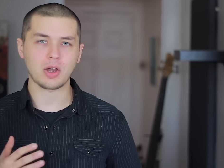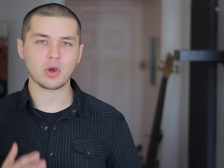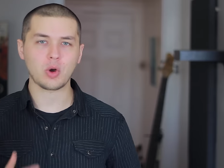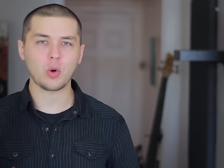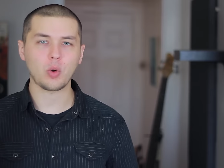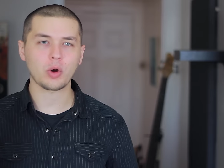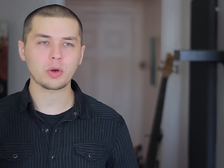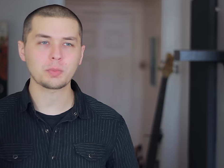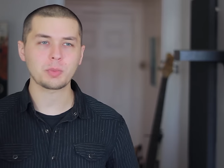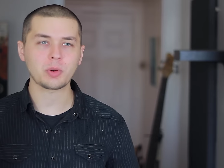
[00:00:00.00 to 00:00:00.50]
A
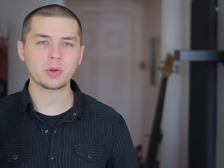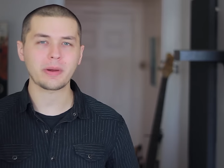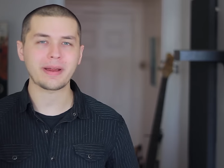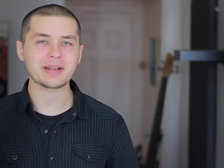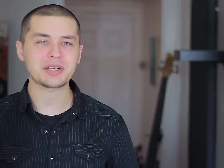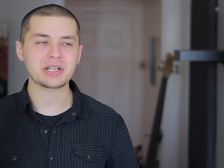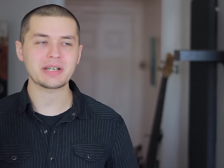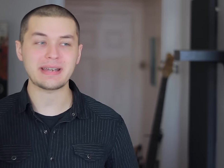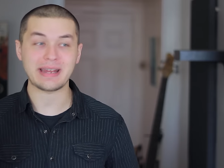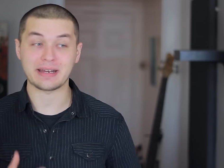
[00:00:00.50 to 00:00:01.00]
chord
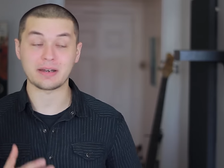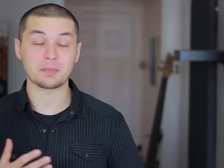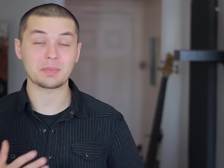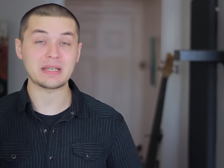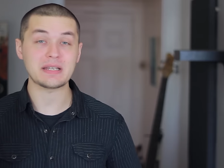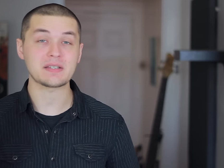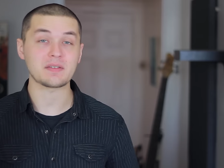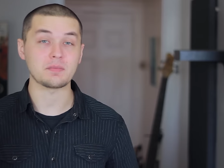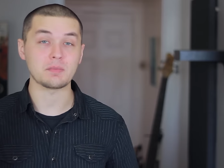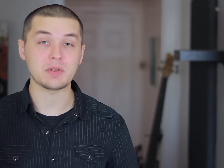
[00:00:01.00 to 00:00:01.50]
progression and a
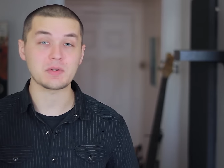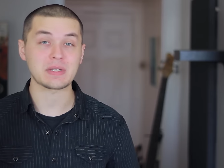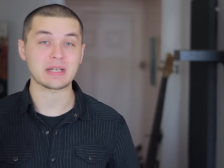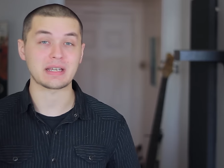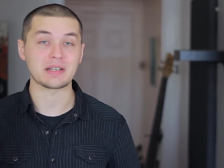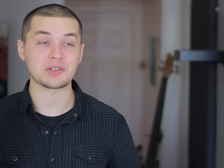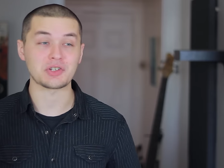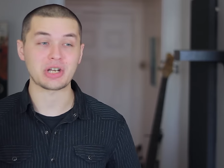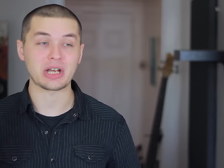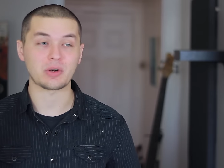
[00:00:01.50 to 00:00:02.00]
piece of
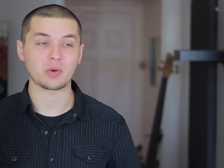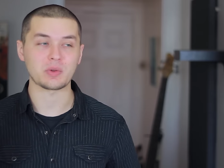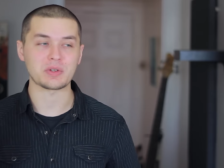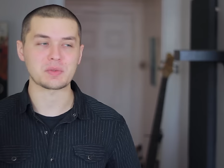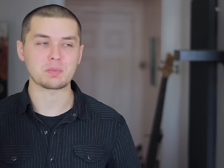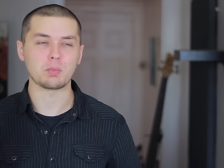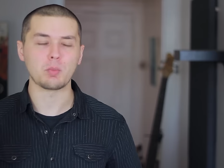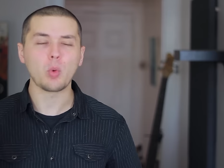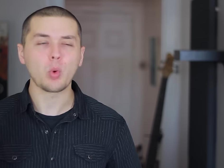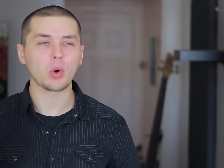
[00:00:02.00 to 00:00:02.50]
music in general
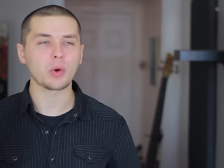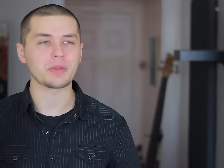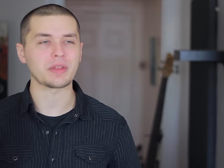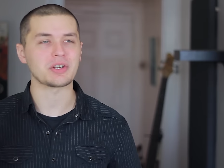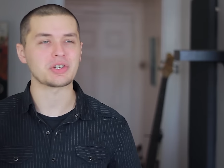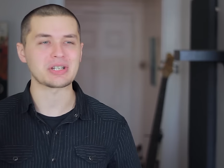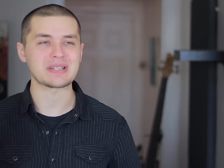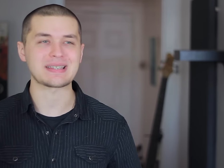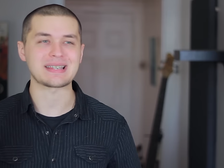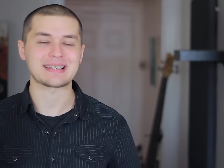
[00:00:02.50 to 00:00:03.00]
is more
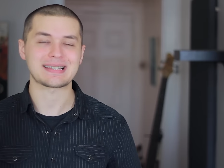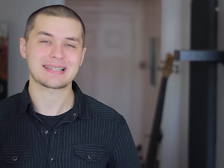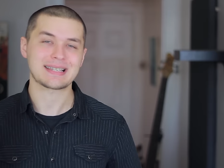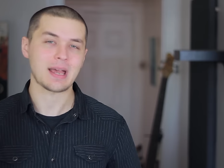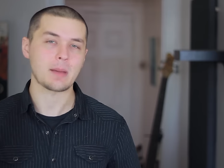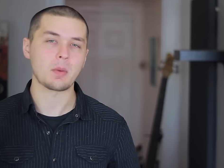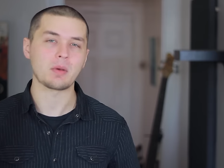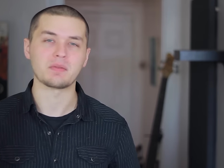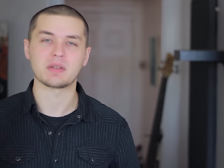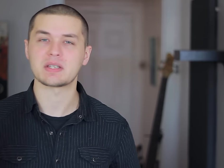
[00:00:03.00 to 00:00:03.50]
than just the
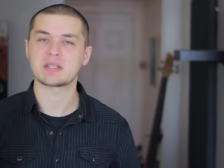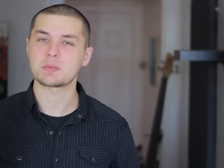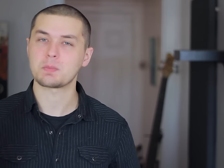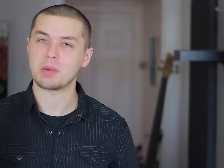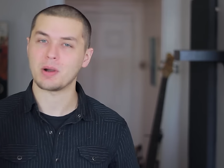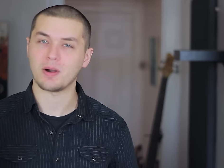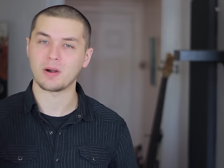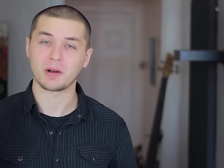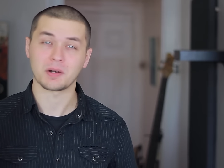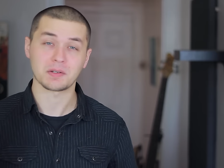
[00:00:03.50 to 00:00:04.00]
sum of its
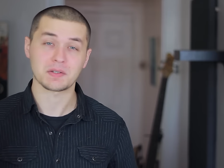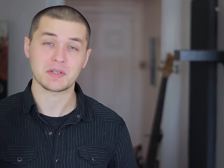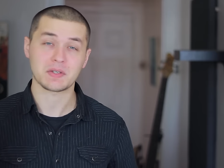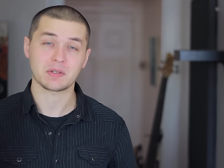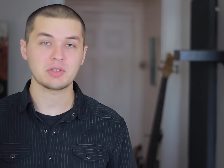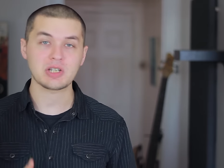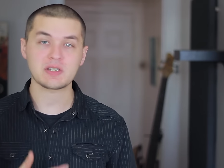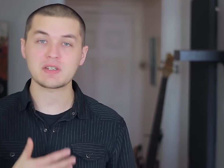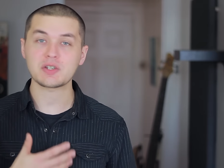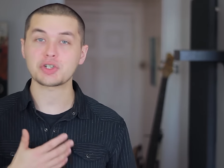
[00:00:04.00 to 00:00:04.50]

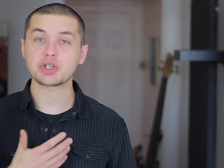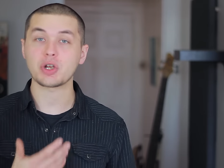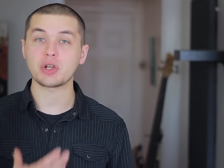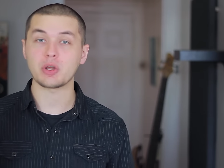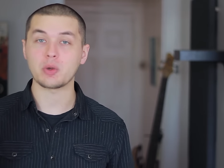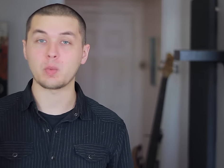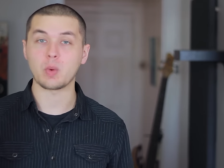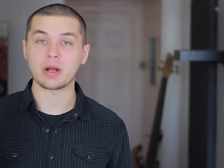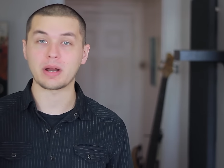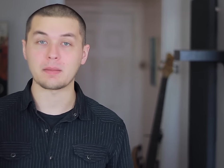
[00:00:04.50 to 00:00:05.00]
parts. Just to show
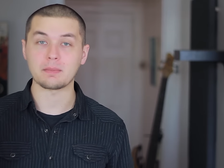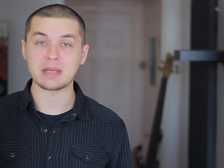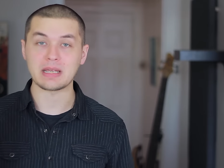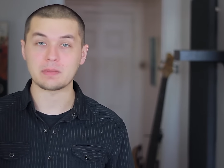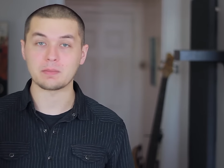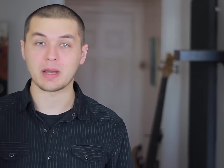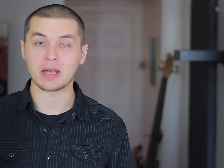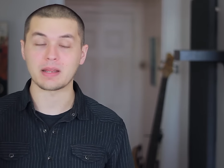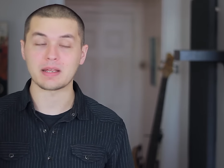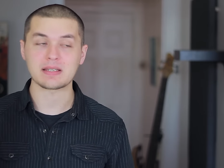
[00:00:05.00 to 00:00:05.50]
you what I
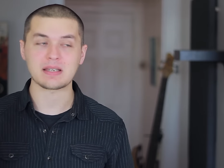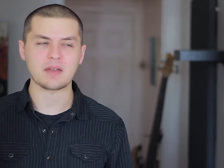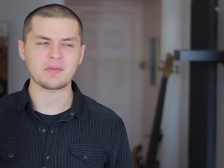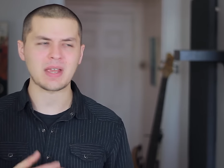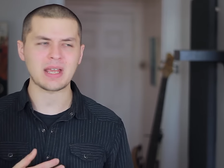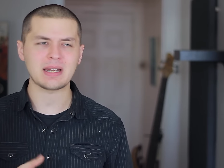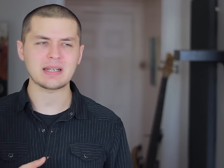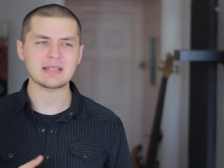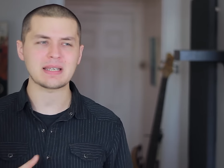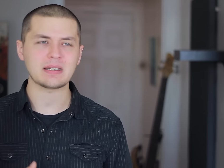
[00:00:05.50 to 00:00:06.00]
mean by this, I've
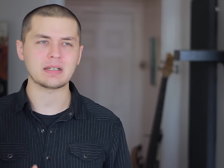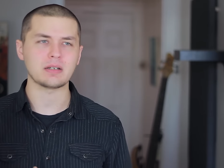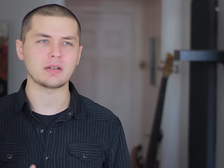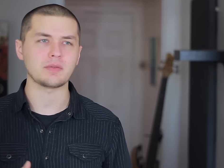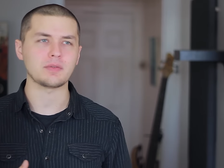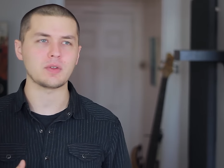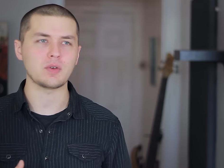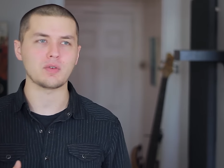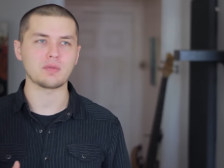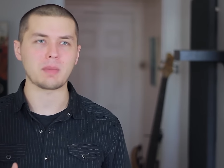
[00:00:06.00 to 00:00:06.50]
annotated a
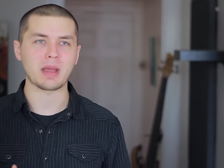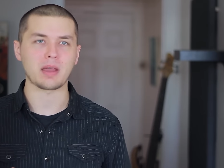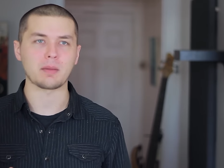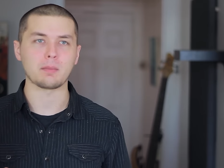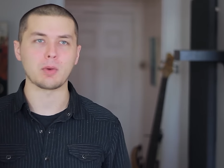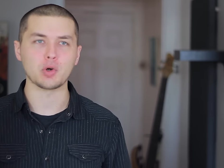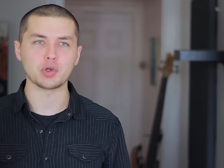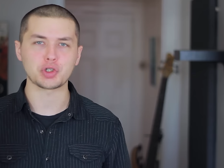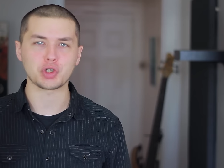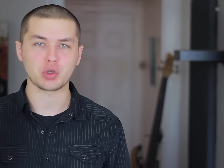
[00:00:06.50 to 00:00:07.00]
few of my
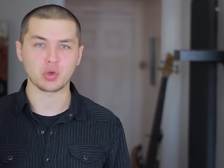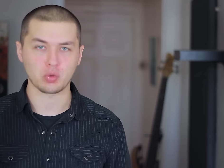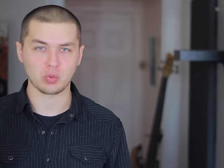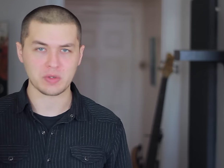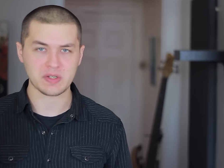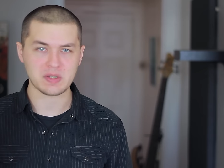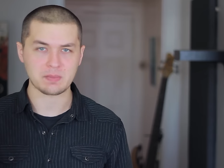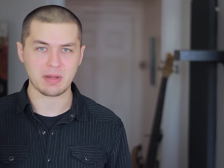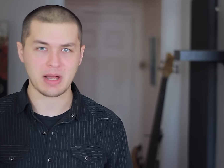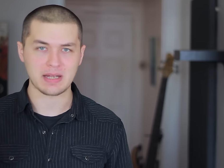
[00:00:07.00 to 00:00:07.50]
emotional
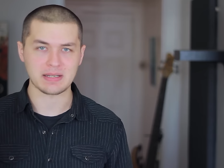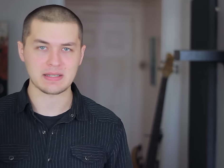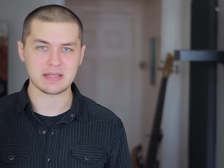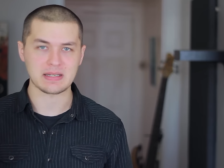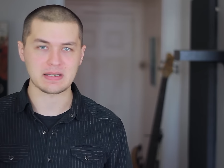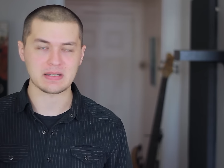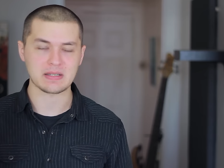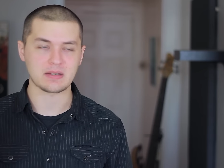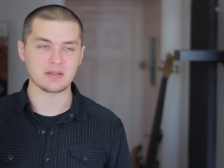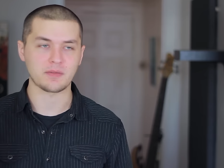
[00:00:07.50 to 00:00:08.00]

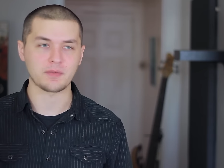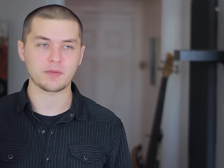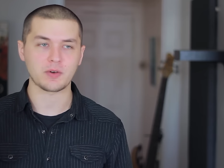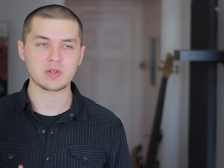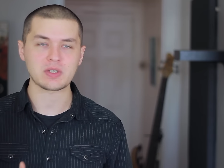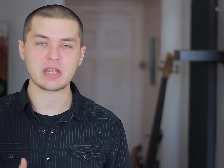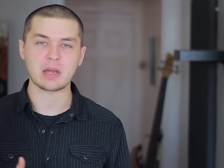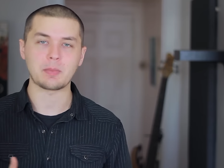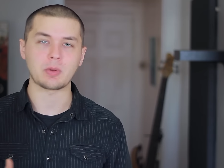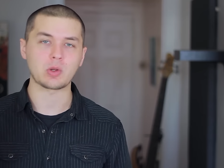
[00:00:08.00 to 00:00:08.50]
responses to the
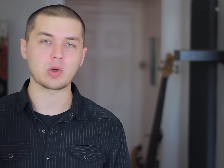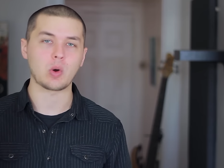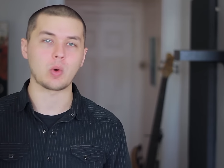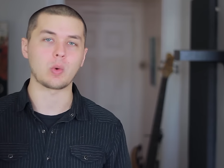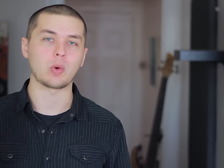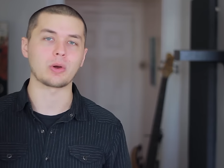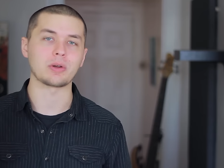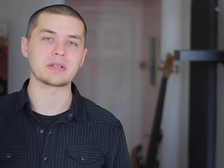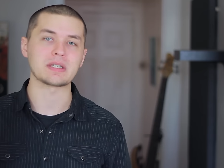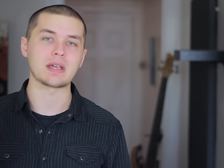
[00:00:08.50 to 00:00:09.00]
first couple
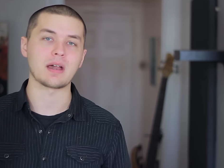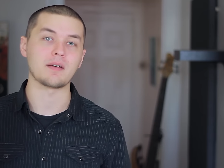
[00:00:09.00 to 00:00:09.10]
chords